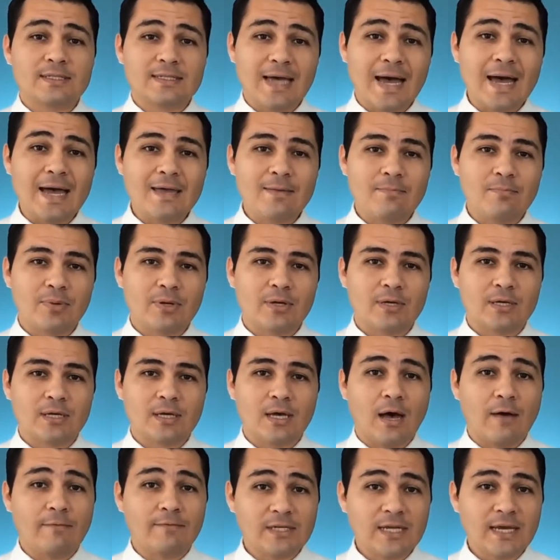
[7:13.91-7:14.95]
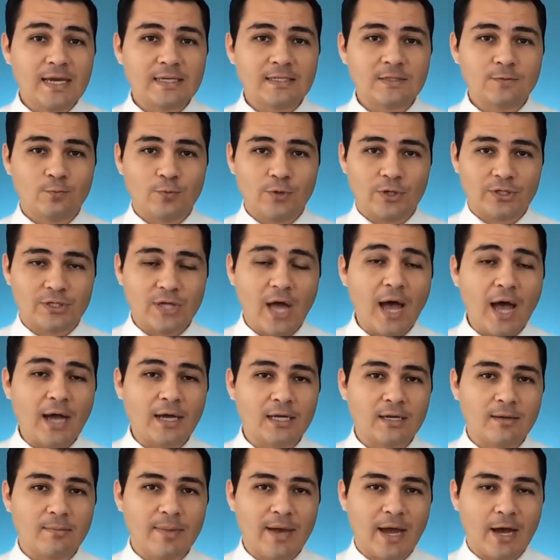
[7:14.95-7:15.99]
type of test we are
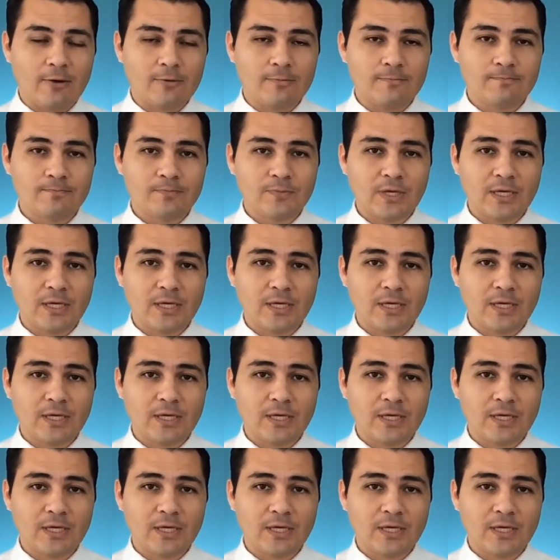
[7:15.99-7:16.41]
talking about.